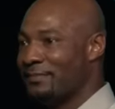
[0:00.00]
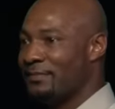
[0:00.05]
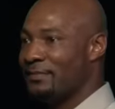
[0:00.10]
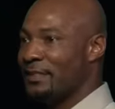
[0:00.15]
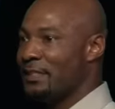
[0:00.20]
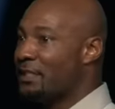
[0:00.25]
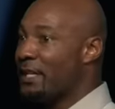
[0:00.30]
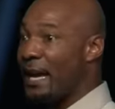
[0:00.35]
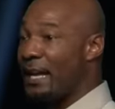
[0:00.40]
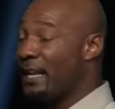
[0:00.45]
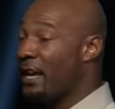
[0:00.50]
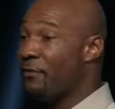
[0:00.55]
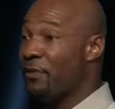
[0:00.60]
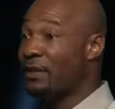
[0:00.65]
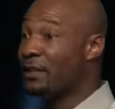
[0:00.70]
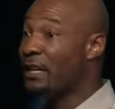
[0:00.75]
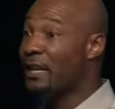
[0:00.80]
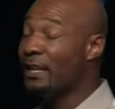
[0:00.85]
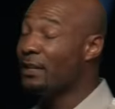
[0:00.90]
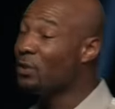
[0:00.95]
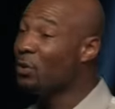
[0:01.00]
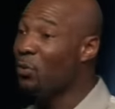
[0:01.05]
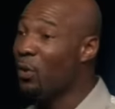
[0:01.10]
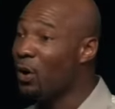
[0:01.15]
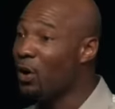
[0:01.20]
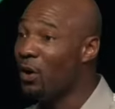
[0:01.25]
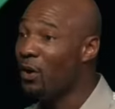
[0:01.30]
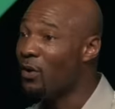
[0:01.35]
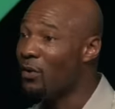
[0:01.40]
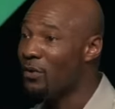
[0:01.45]
He's got everything in the
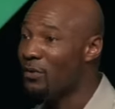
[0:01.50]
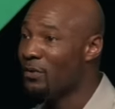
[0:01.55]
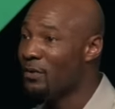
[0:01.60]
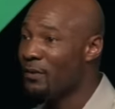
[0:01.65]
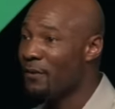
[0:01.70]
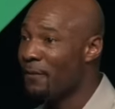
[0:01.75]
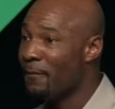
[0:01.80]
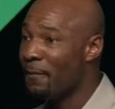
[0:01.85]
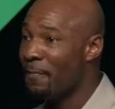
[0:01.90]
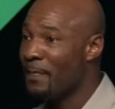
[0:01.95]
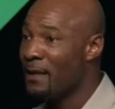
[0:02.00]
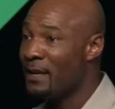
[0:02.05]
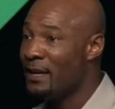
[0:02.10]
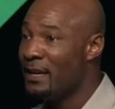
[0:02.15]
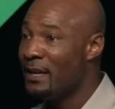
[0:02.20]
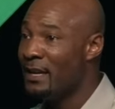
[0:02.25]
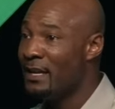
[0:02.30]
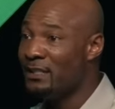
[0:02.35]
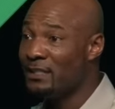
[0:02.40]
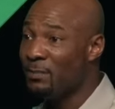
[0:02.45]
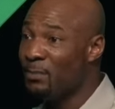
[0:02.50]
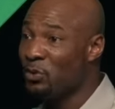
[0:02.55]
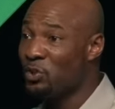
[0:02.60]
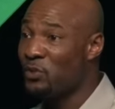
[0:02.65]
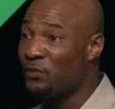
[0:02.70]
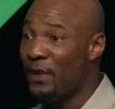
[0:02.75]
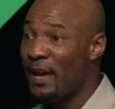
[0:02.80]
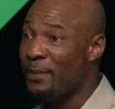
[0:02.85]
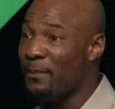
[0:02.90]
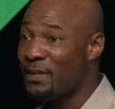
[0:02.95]
world. He's the most
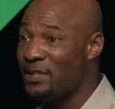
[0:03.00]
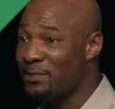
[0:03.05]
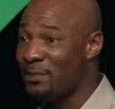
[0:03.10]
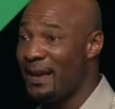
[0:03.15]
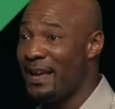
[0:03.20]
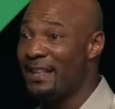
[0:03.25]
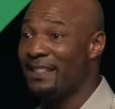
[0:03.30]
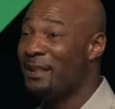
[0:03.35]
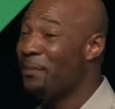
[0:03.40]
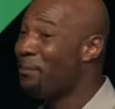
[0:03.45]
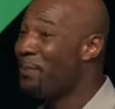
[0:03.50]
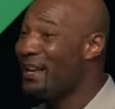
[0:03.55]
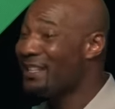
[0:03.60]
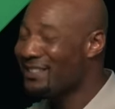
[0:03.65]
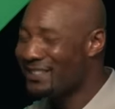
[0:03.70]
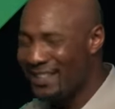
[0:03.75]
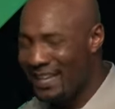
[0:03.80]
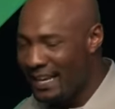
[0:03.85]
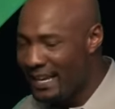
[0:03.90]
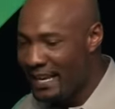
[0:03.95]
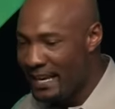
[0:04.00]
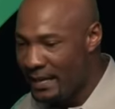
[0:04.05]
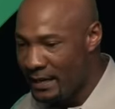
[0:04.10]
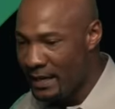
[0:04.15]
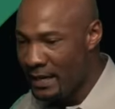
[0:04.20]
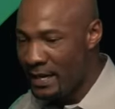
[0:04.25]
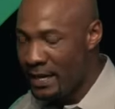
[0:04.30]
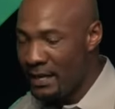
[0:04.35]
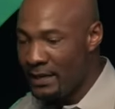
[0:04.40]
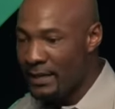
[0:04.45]
famous man, the best king
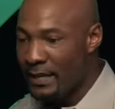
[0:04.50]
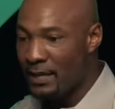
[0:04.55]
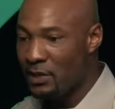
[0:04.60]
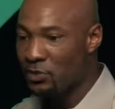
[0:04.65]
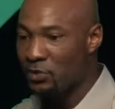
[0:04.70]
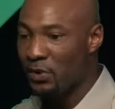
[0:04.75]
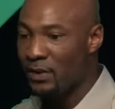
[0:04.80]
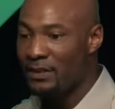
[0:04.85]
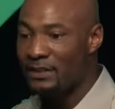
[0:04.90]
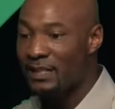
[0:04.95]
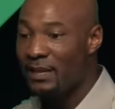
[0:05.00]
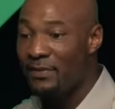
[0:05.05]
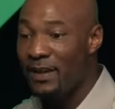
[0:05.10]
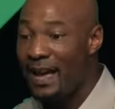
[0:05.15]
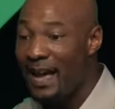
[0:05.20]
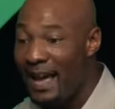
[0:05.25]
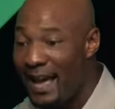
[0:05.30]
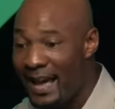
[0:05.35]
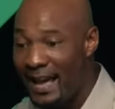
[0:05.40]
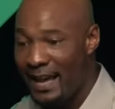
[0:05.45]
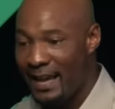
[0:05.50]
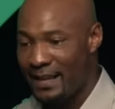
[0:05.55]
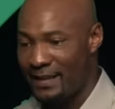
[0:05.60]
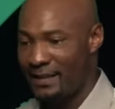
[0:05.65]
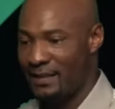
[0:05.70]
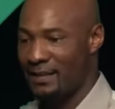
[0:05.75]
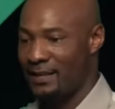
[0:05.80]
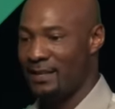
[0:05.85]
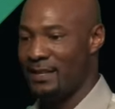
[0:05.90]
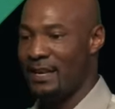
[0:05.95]
that Israel has ever had.
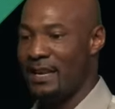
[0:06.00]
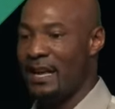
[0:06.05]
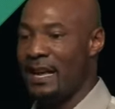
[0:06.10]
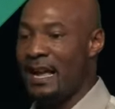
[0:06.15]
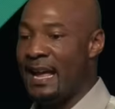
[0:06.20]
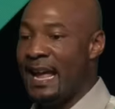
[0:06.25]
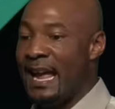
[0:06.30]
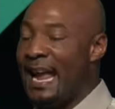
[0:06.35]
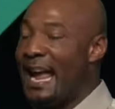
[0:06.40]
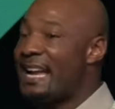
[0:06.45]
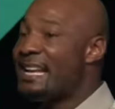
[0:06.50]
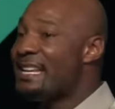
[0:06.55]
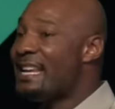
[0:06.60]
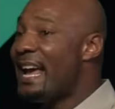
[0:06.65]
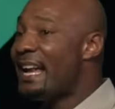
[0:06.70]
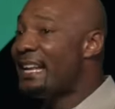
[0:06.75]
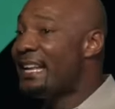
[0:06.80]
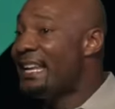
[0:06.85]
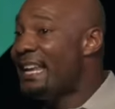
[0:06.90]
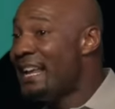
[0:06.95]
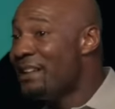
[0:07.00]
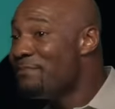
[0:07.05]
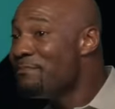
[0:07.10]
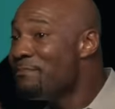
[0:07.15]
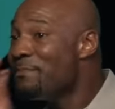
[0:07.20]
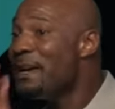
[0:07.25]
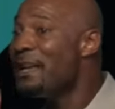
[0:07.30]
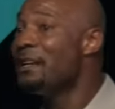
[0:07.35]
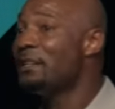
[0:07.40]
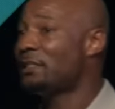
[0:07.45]
And yet he
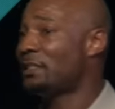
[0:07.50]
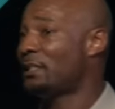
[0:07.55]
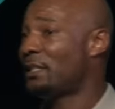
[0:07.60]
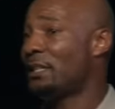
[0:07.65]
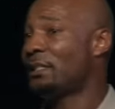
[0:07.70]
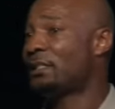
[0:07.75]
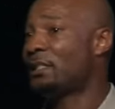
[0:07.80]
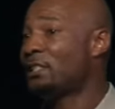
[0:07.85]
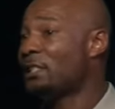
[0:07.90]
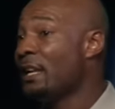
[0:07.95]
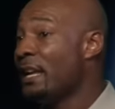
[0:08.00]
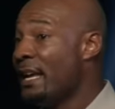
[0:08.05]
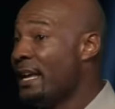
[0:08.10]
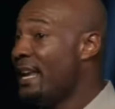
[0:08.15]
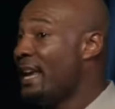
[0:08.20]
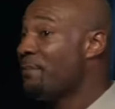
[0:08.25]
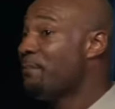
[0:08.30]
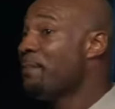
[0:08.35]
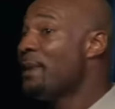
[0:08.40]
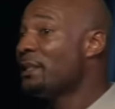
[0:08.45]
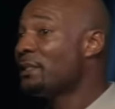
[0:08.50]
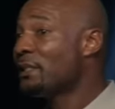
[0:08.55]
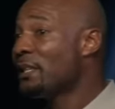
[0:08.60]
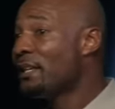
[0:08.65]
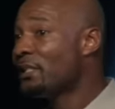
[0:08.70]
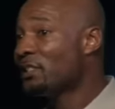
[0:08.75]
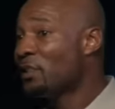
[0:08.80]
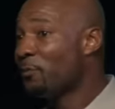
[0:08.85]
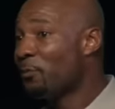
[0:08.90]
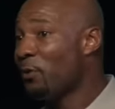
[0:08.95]
admits, to his, he admits to
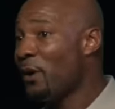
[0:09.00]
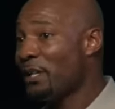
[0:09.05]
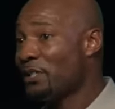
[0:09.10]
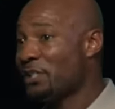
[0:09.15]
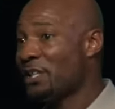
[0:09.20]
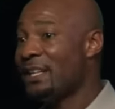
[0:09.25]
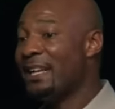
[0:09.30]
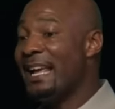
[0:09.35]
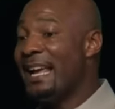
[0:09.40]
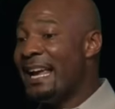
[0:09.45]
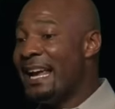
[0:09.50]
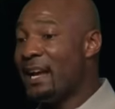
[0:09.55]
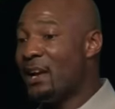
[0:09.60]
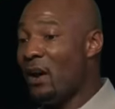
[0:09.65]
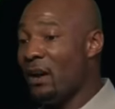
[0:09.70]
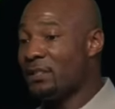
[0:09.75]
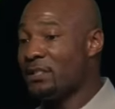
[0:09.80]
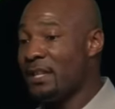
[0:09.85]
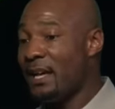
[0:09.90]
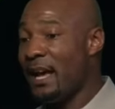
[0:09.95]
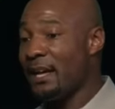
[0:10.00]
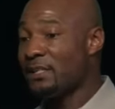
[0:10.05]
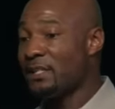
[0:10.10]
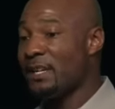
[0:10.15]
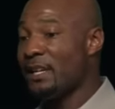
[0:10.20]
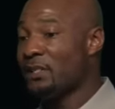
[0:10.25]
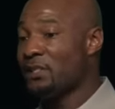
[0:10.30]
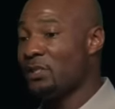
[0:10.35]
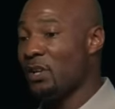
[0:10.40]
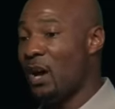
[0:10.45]
his depression in our text
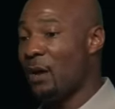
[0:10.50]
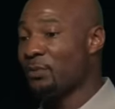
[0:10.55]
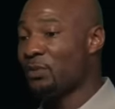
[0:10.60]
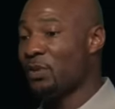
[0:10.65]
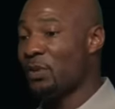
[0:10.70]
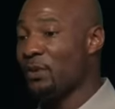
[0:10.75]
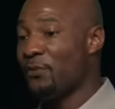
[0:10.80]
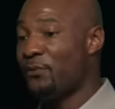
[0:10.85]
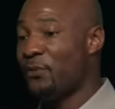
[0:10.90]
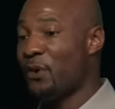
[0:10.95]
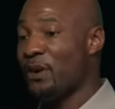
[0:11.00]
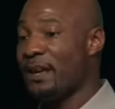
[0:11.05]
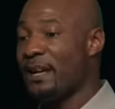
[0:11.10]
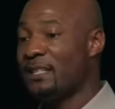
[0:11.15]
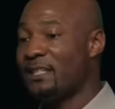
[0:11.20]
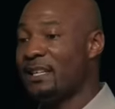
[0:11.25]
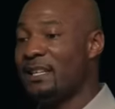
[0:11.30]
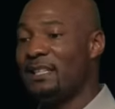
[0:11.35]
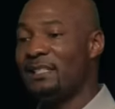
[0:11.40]
in Psalms 34 and 18.